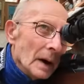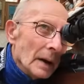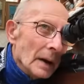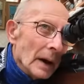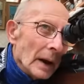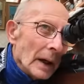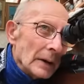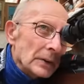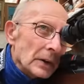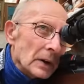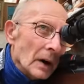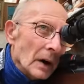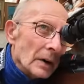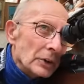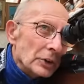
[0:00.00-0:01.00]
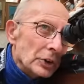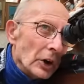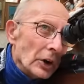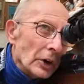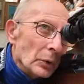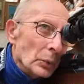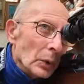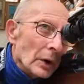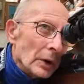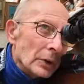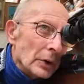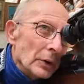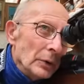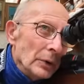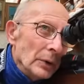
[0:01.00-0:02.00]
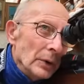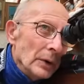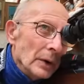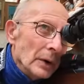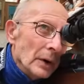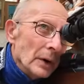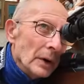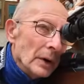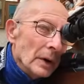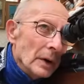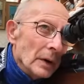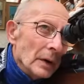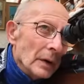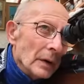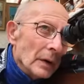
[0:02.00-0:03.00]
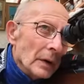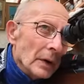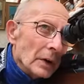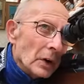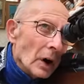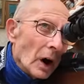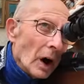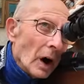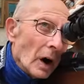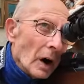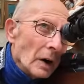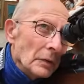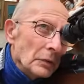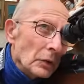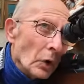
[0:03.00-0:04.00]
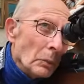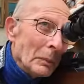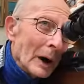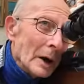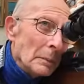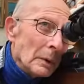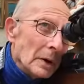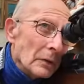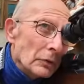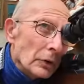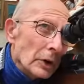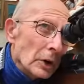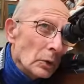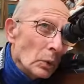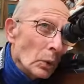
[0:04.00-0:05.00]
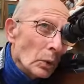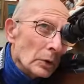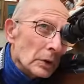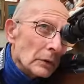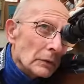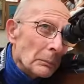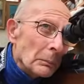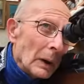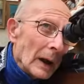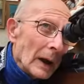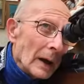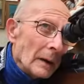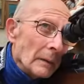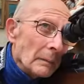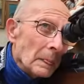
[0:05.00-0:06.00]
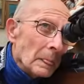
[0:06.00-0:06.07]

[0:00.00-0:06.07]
Now that's the kind of shot you want to do. You've got half or maybe 3/4 of the pellet